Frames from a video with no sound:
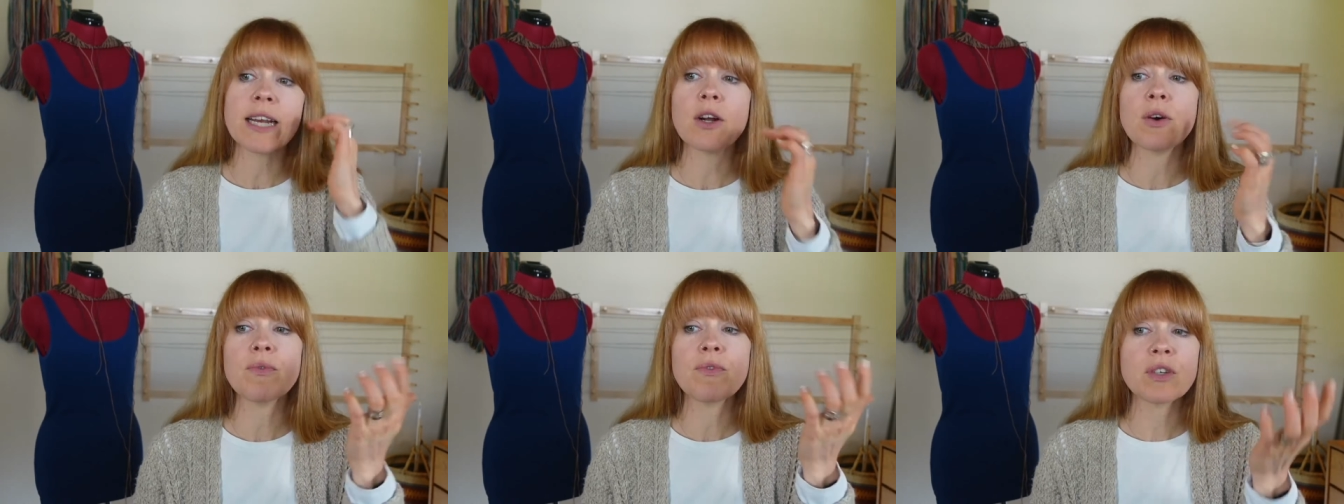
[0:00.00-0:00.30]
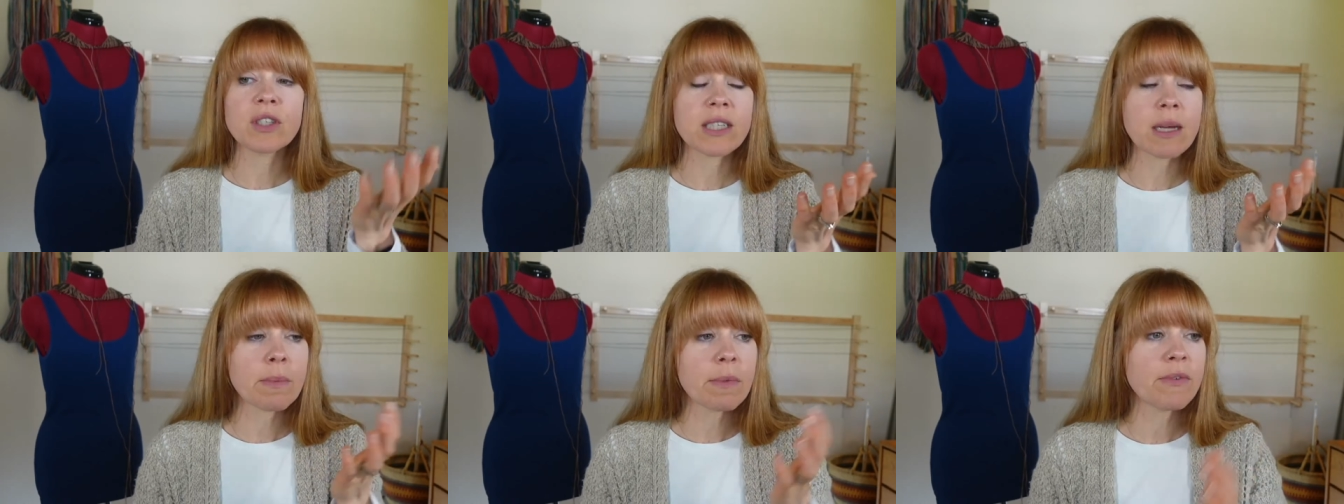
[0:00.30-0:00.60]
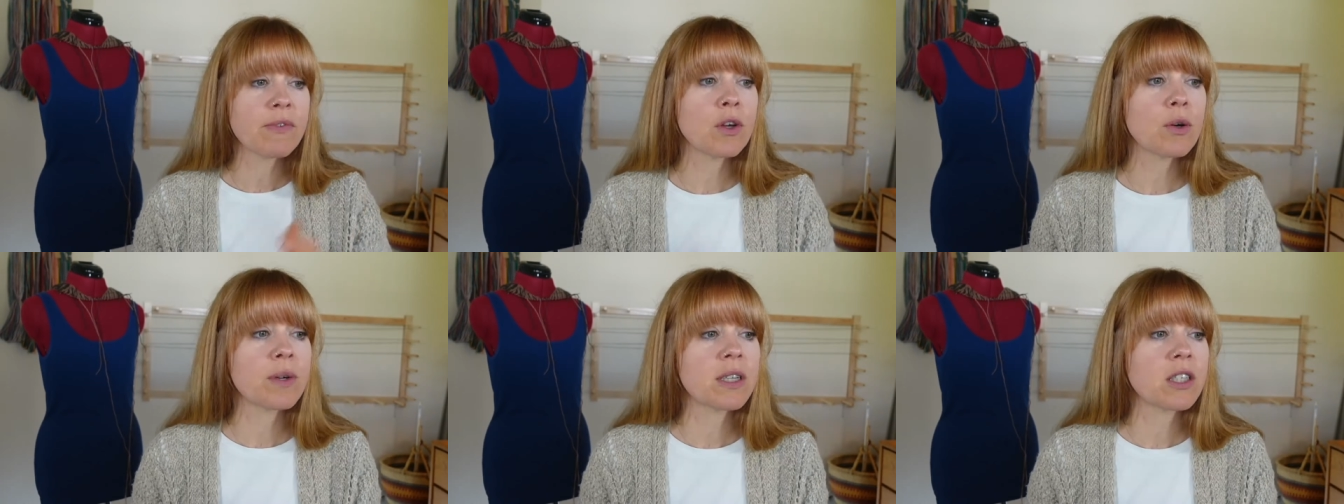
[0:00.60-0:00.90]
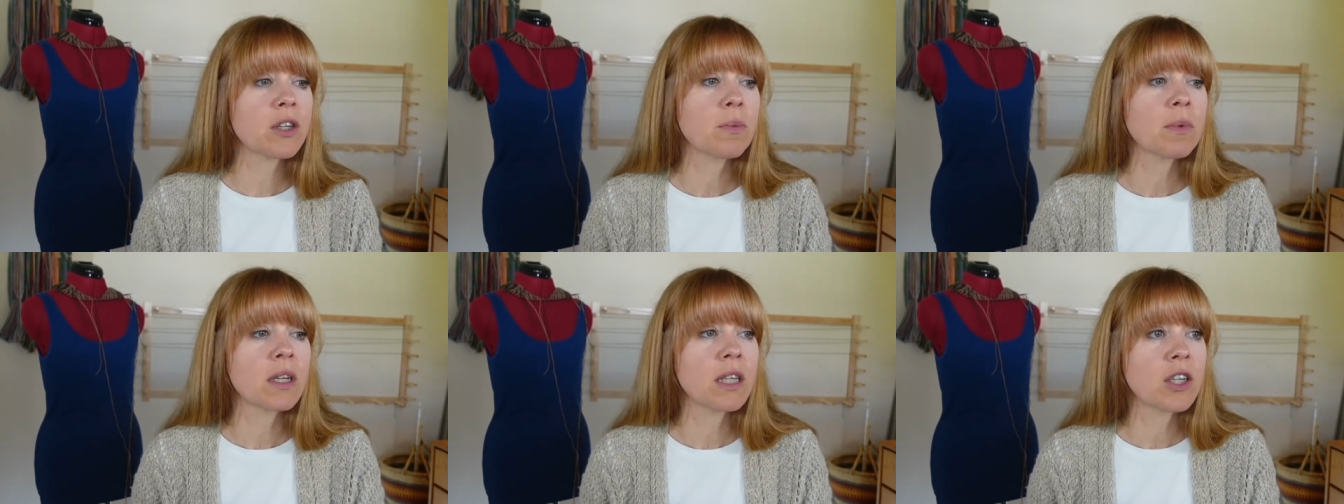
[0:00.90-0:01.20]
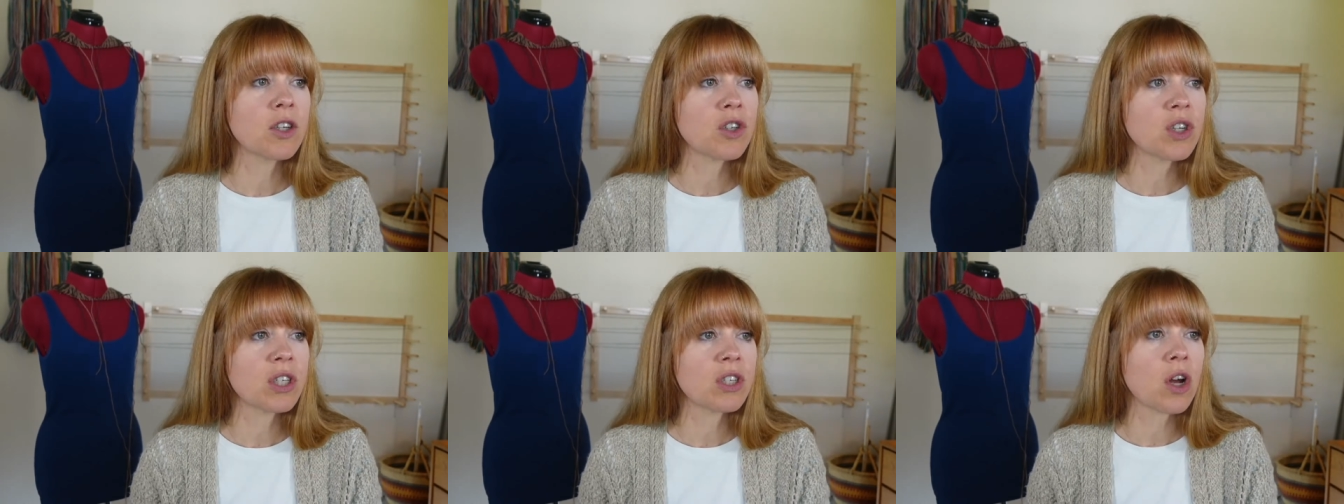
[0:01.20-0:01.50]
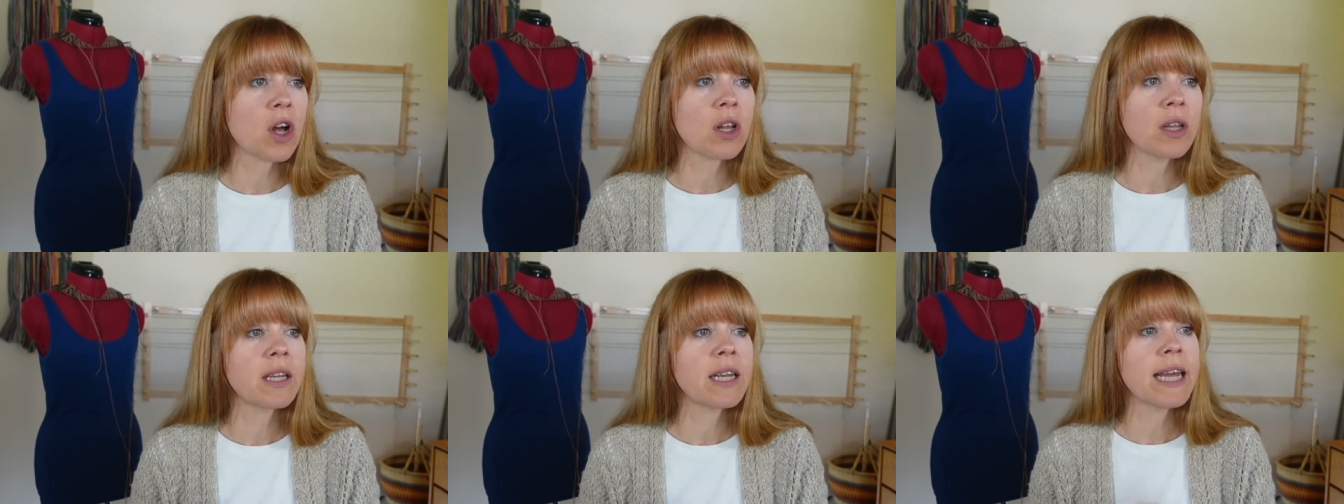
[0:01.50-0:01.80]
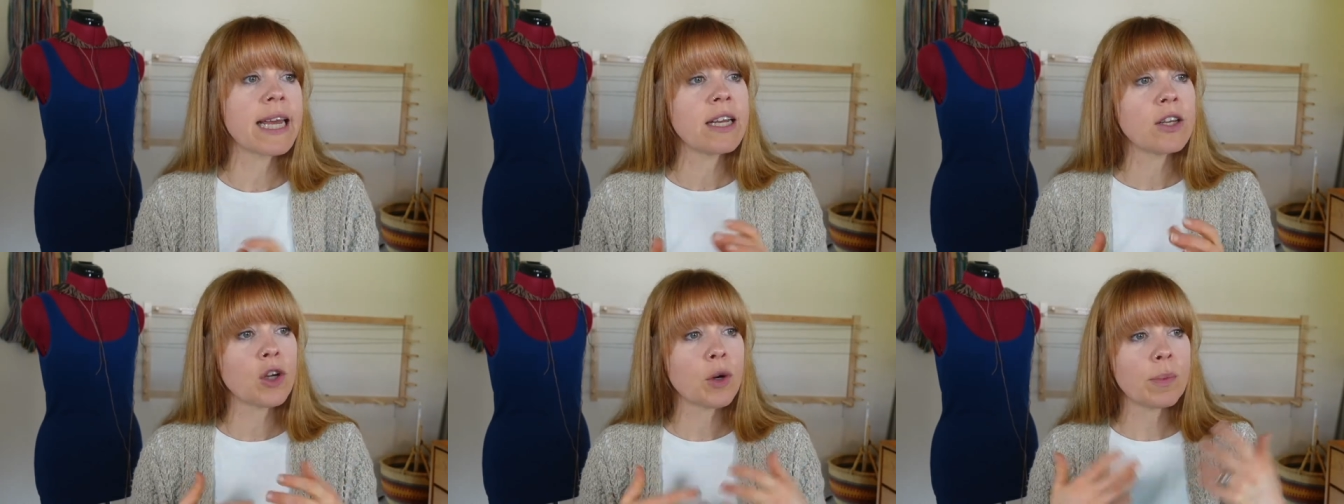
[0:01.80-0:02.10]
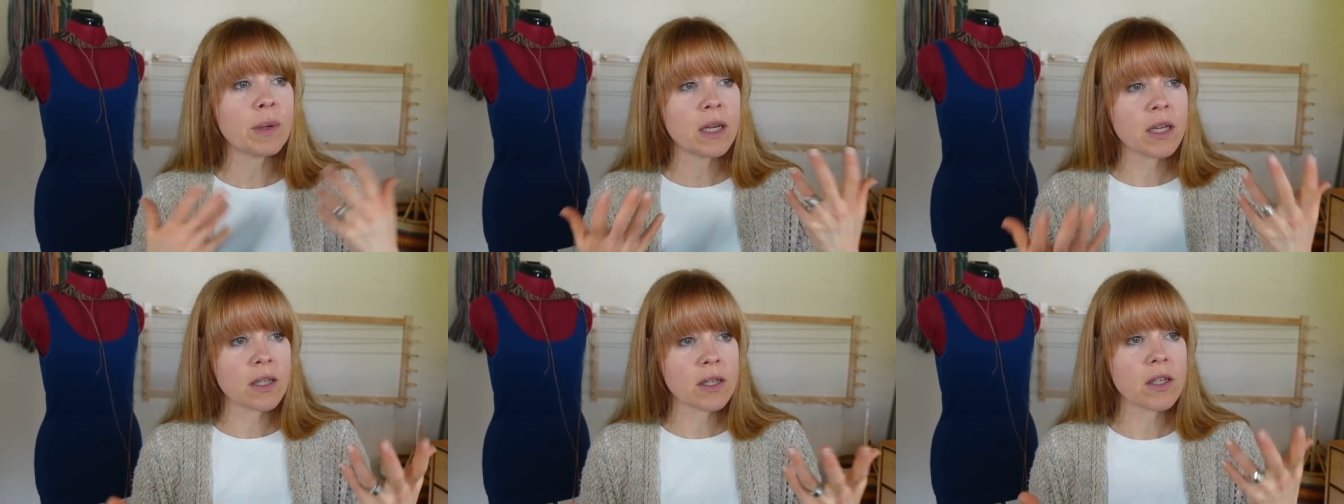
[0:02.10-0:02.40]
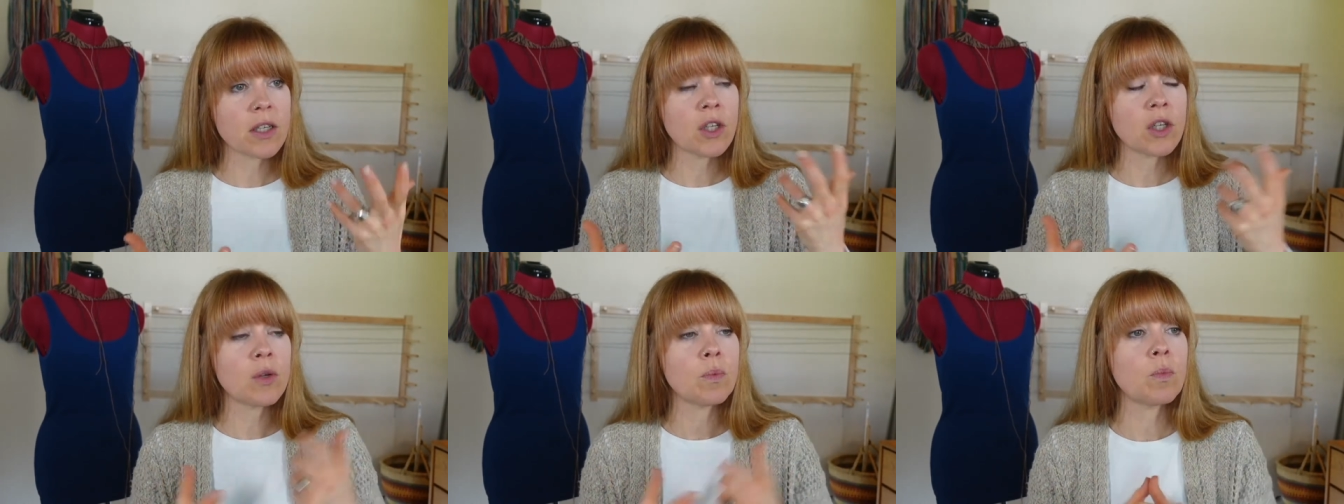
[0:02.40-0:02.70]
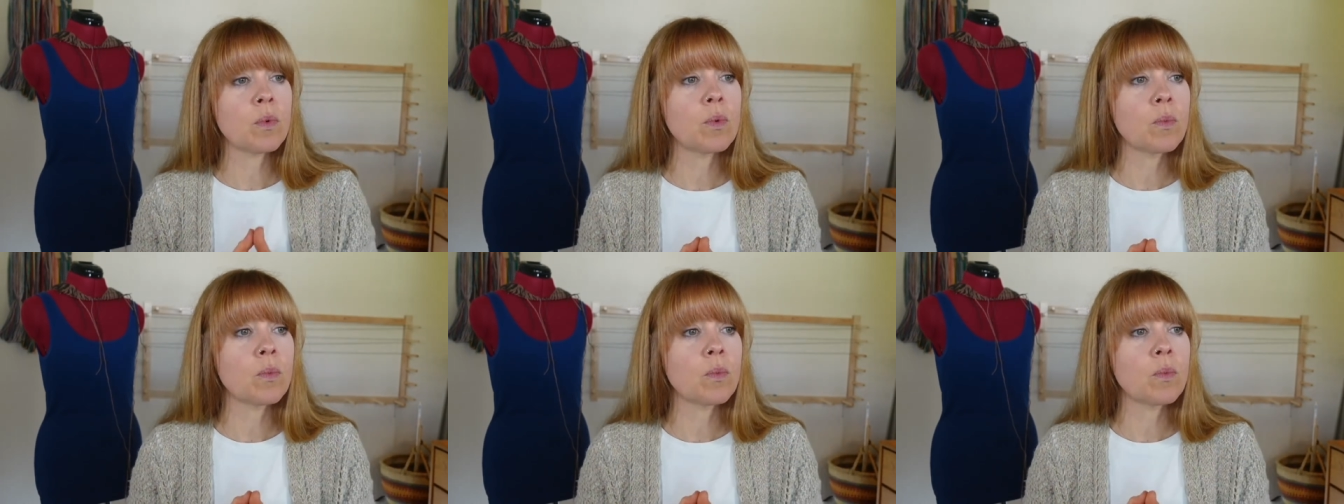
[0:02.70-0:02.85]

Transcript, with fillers: I know for some of you it's a religious holiday, and you'll be